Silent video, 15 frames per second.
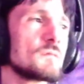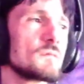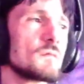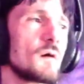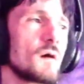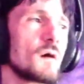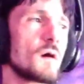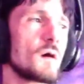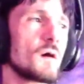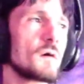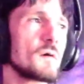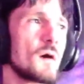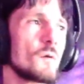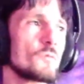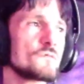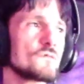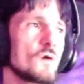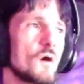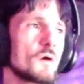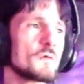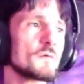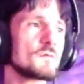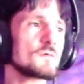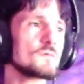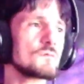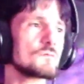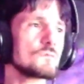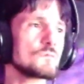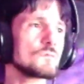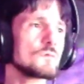I was talking
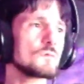to